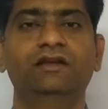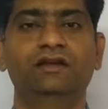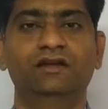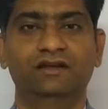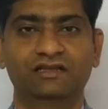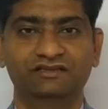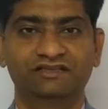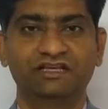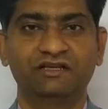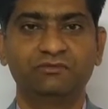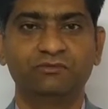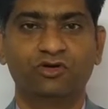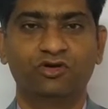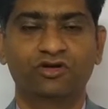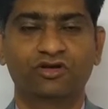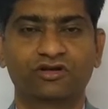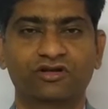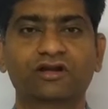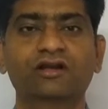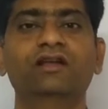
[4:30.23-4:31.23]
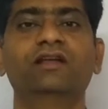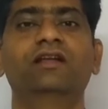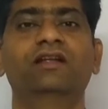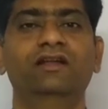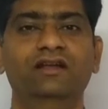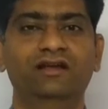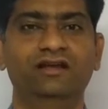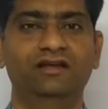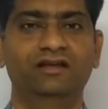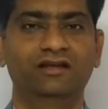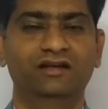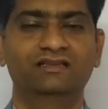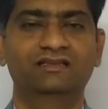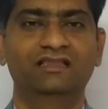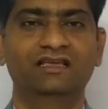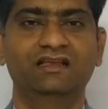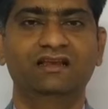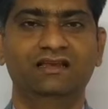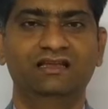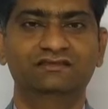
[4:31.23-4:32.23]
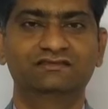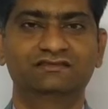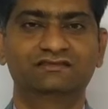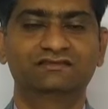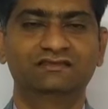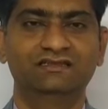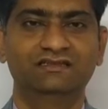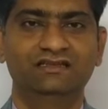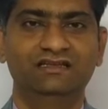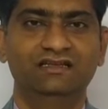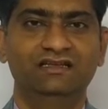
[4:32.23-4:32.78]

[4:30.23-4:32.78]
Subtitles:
Nothing more, nothing less.